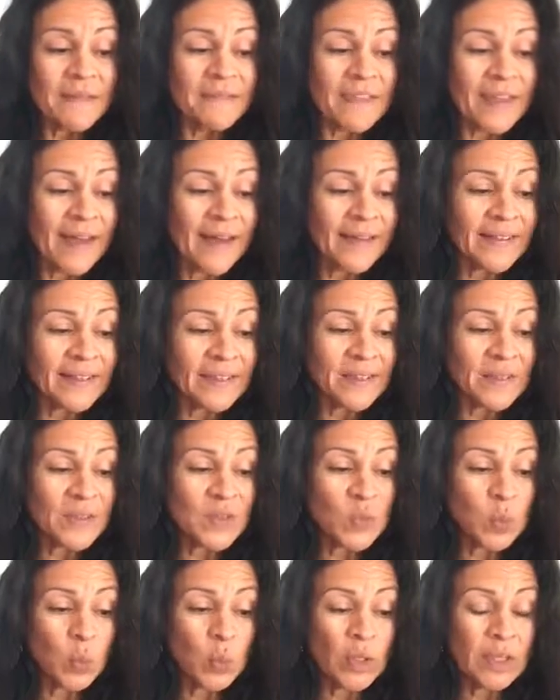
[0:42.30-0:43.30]
that
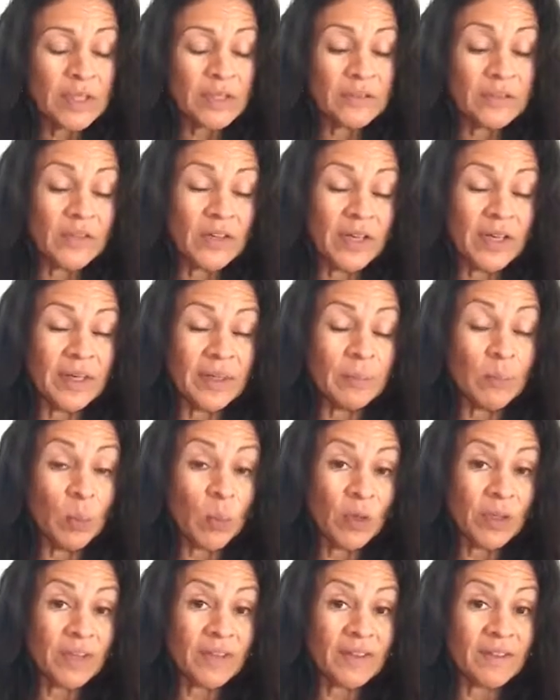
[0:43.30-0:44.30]
is one of
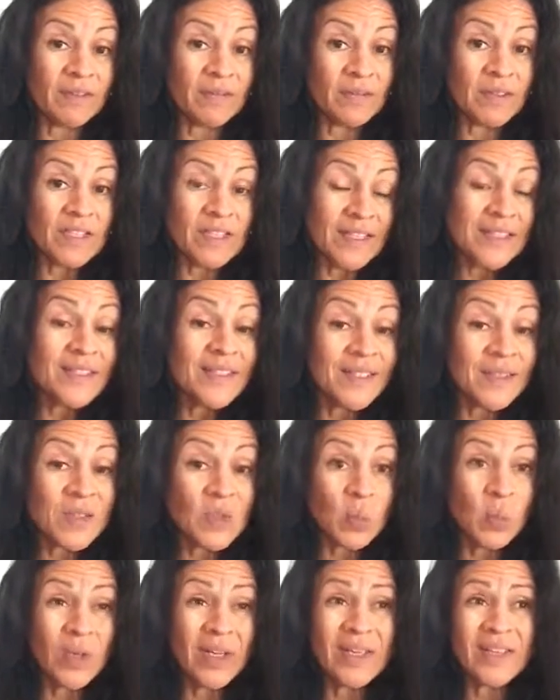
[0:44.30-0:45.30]
the
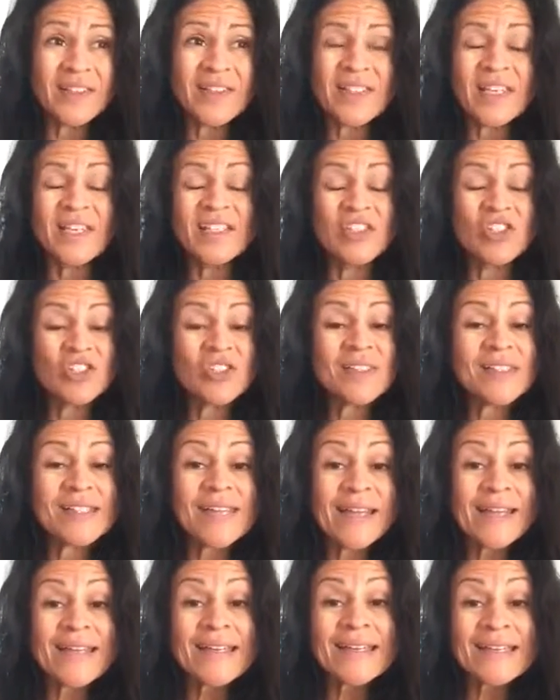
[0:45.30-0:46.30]
easiest ways, and
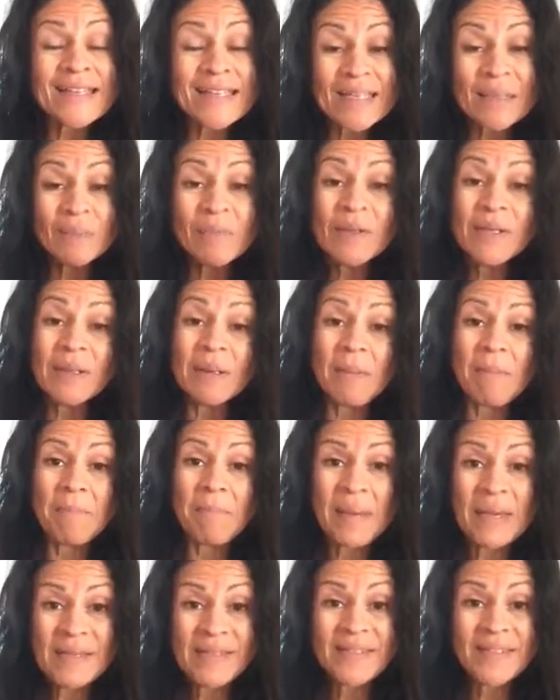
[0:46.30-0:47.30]
just keep it
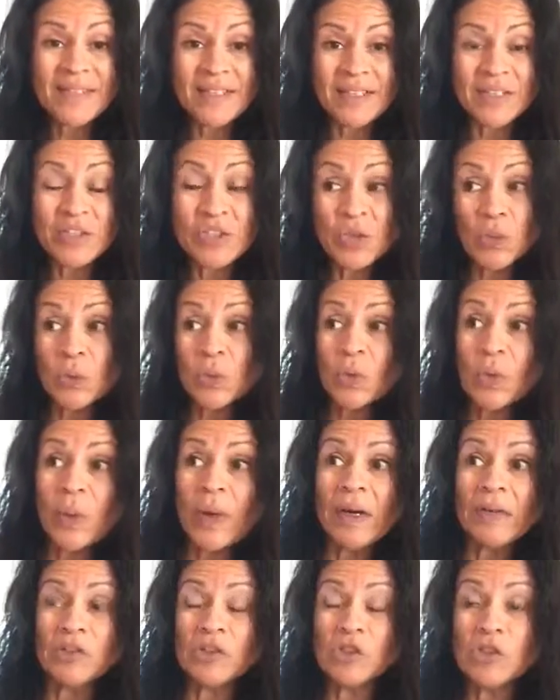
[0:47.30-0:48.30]
basic. Don't
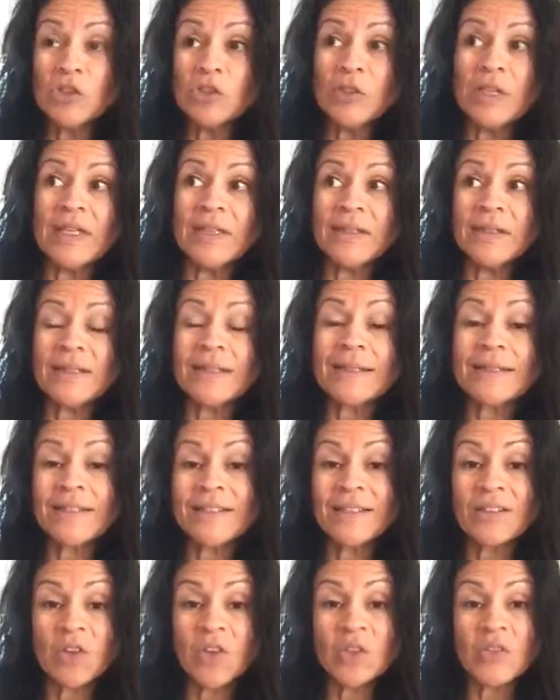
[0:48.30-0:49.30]
go out and
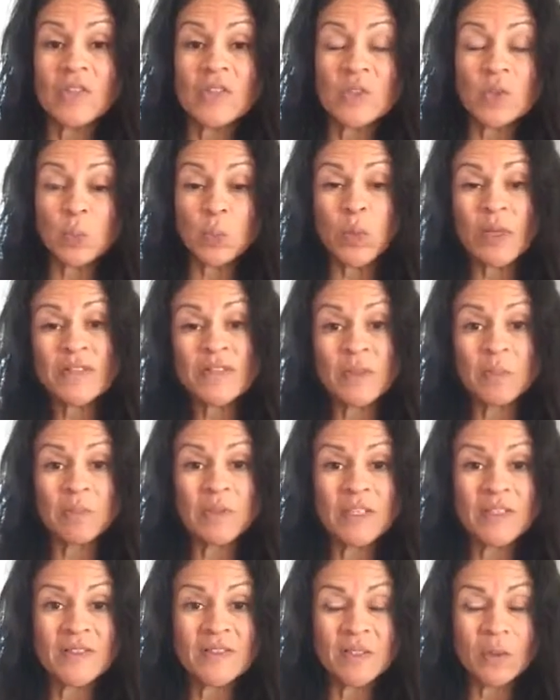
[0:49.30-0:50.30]
get all these
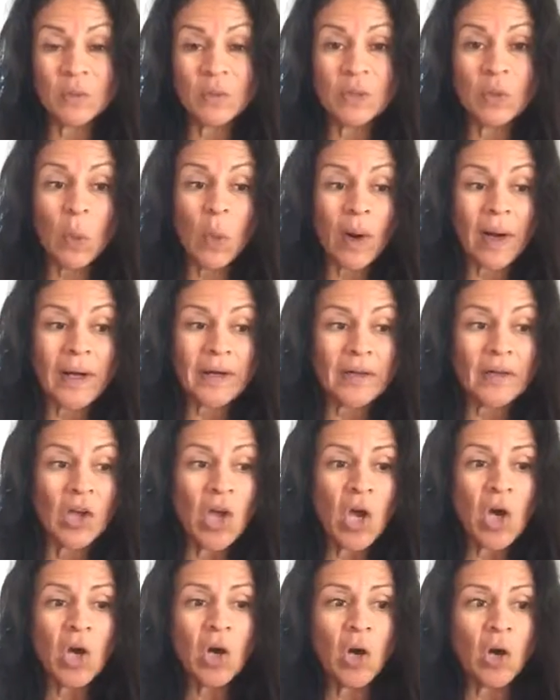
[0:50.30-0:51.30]
recipes that require
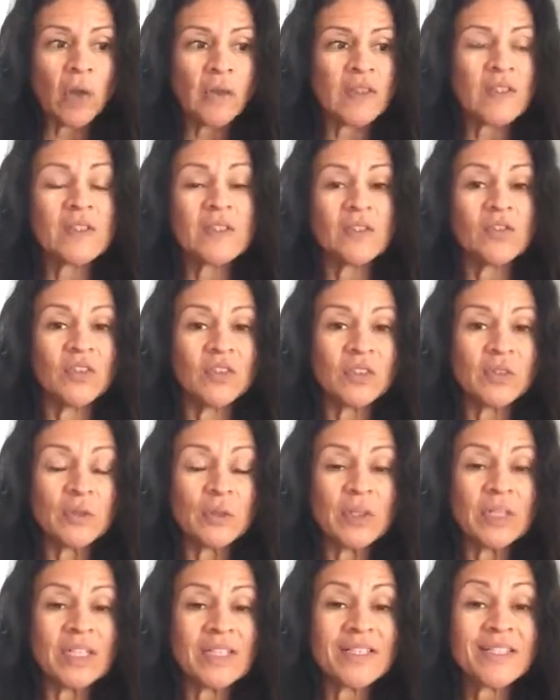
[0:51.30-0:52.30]
all these different
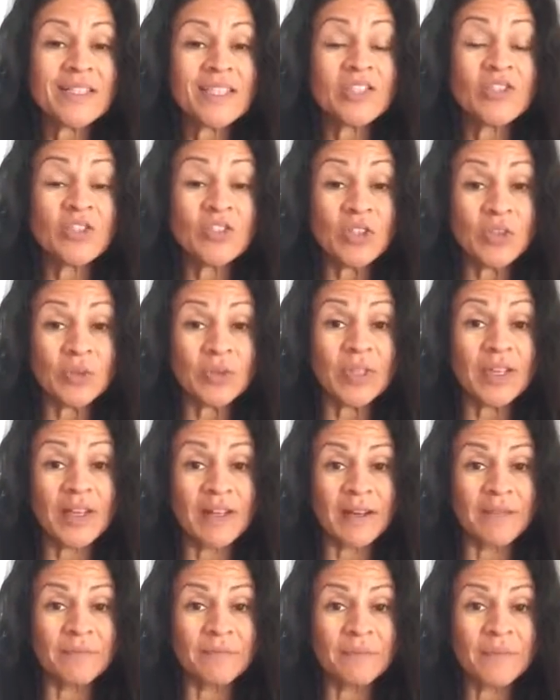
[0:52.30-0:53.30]
ingredients that you don't
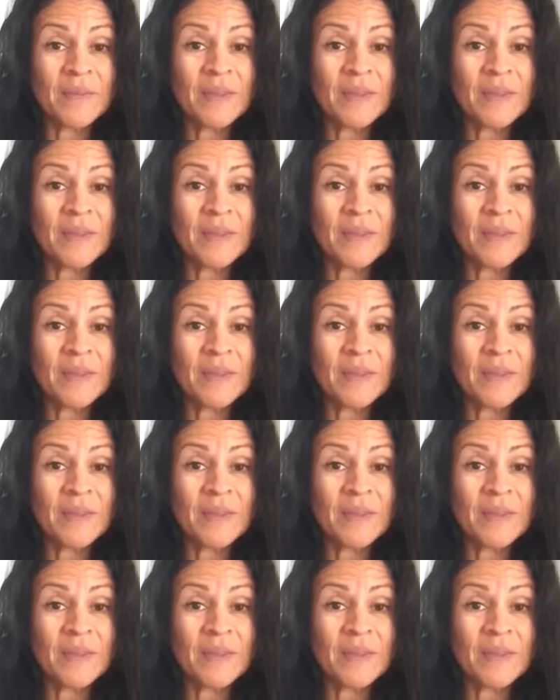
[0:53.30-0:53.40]
have.